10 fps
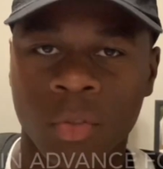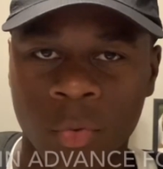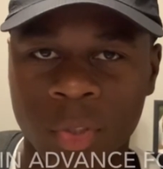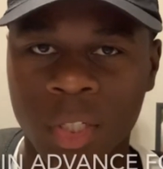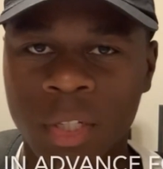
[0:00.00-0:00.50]

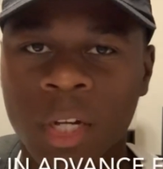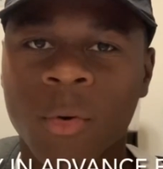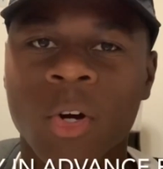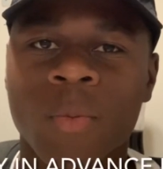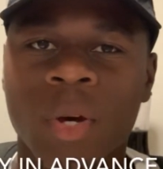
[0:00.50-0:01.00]
What's good, y'all?
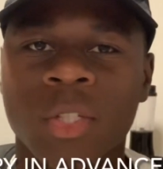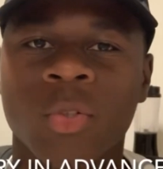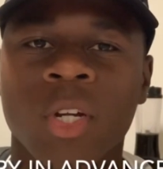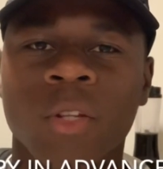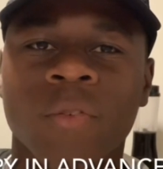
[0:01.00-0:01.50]
Welcome back to
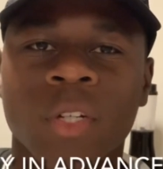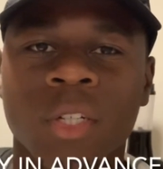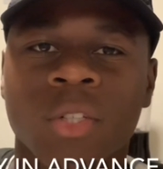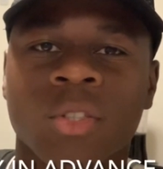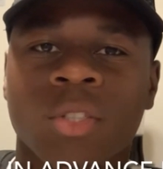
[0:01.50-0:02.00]
another
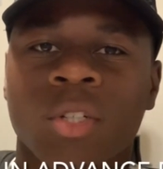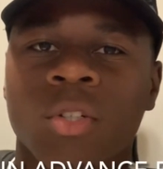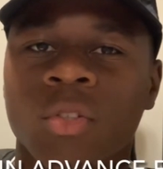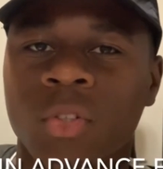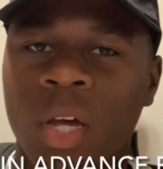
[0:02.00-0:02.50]
video. So
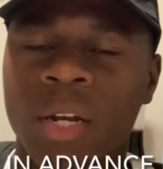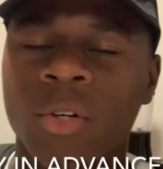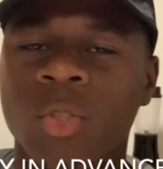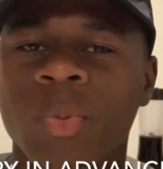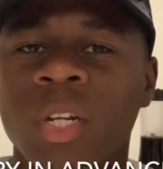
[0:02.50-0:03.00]
I know
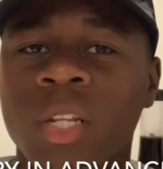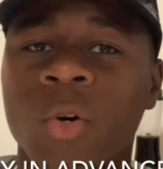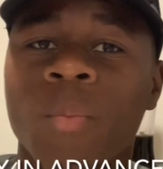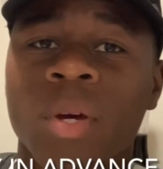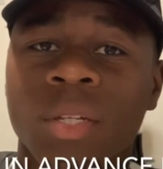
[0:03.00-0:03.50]
it's been a little
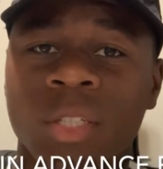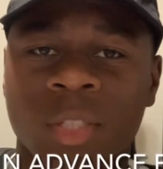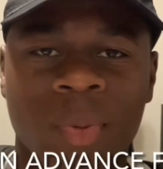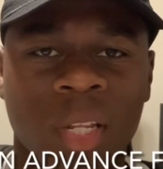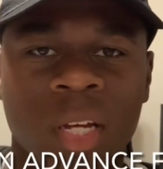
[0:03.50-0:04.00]
minute since
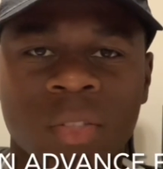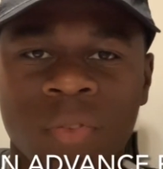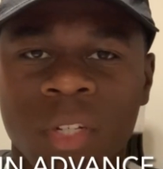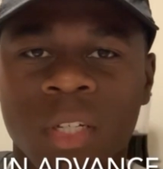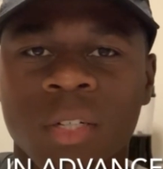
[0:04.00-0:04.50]
my last
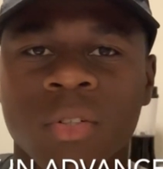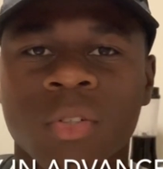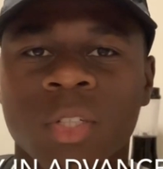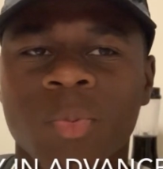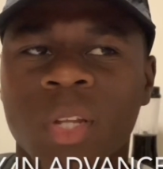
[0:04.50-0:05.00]
video.
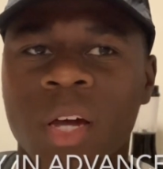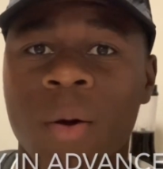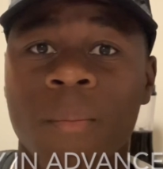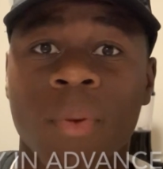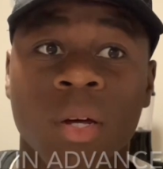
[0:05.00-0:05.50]
It's been like a
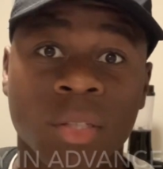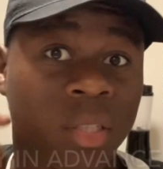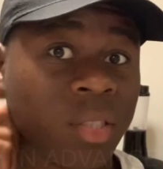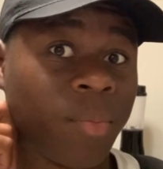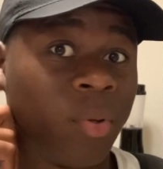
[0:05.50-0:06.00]
month
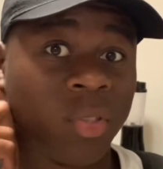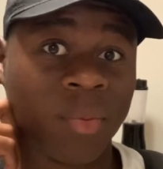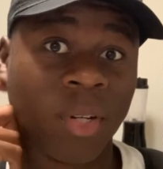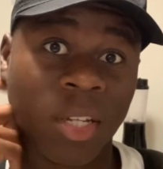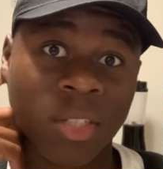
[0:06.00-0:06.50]
since I posted
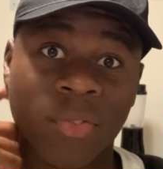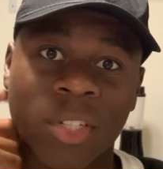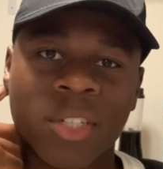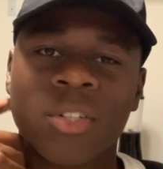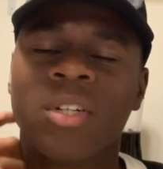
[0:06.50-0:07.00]
my last
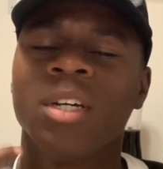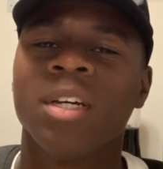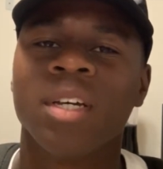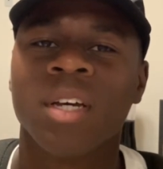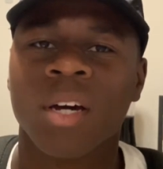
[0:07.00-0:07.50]
video,
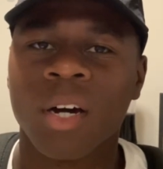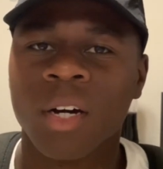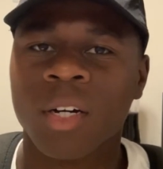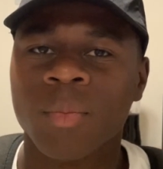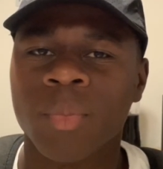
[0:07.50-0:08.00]

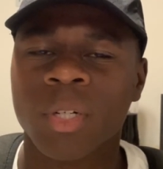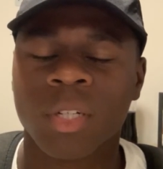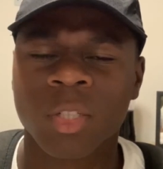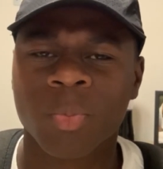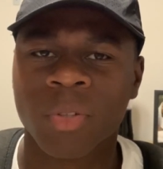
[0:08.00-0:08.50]
but
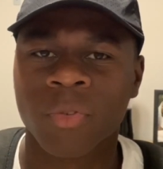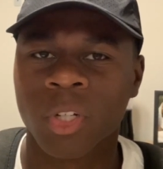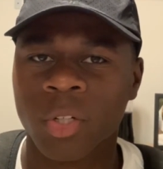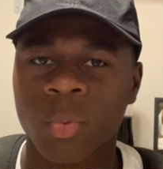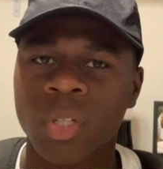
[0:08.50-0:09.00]
it's been for
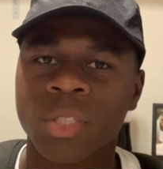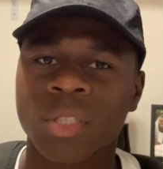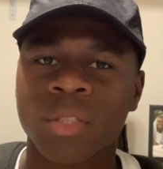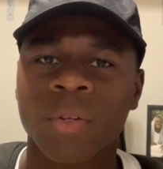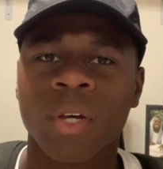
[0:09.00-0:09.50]
good reason.